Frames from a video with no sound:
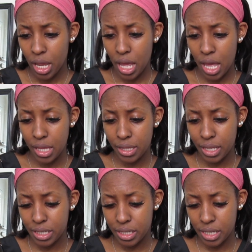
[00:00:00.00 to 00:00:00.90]
And
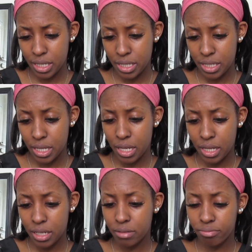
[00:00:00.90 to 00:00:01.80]
this is,
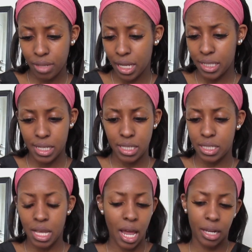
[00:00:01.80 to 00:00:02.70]
like it says, it's
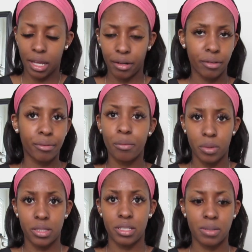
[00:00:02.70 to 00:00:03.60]
an eyeliner
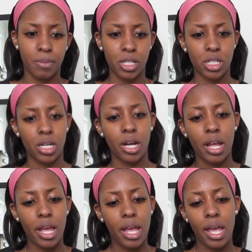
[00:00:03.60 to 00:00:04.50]
with a smudger.
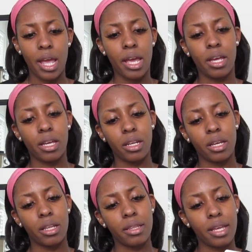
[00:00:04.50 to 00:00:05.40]
And
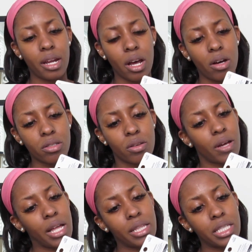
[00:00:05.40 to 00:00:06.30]
then I also
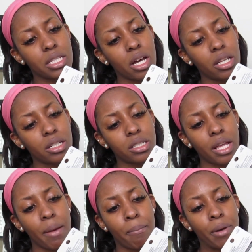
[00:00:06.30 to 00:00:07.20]
got this Color
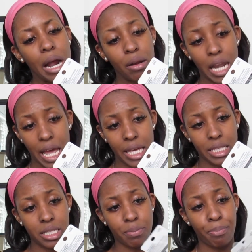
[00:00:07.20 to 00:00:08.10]
Stay Brow
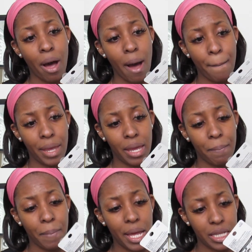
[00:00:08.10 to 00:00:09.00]
Lights
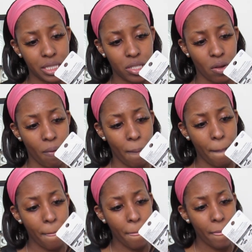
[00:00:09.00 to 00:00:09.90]
Pomade Pencil.
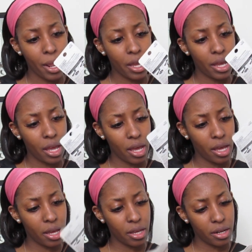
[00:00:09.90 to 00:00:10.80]

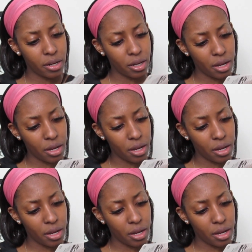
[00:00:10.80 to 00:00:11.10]
And